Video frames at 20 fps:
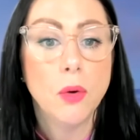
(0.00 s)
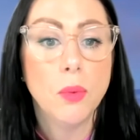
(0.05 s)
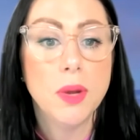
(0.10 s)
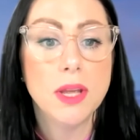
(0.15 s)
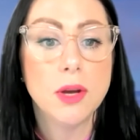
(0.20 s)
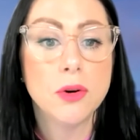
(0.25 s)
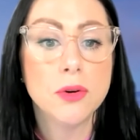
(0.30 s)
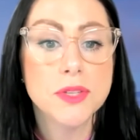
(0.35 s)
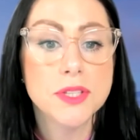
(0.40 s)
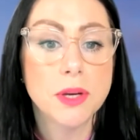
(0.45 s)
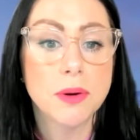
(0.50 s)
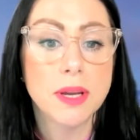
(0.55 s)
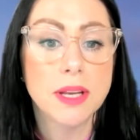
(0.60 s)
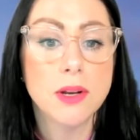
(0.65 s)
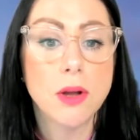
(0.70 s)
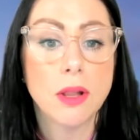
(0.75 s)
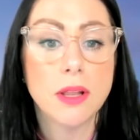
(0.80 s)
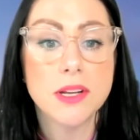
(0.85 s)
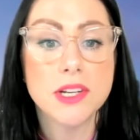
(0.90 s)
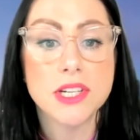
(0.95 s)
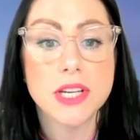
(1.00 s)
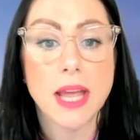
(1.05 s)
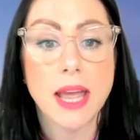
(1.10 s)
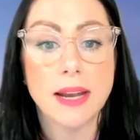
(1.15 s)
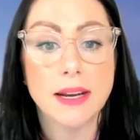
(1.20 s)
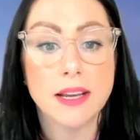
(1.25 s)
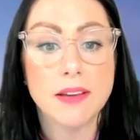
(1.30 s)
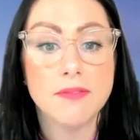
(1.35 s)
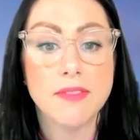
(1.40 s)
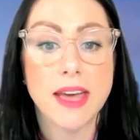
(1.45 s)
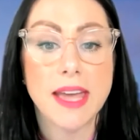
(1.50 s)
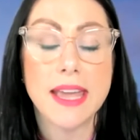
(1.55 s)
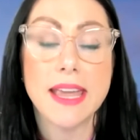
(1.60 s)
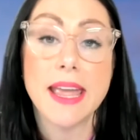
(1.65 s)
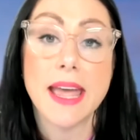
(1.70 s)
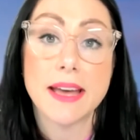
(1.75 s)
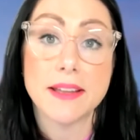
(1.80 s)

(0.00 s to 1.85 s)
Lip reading: We also acknowledge and convey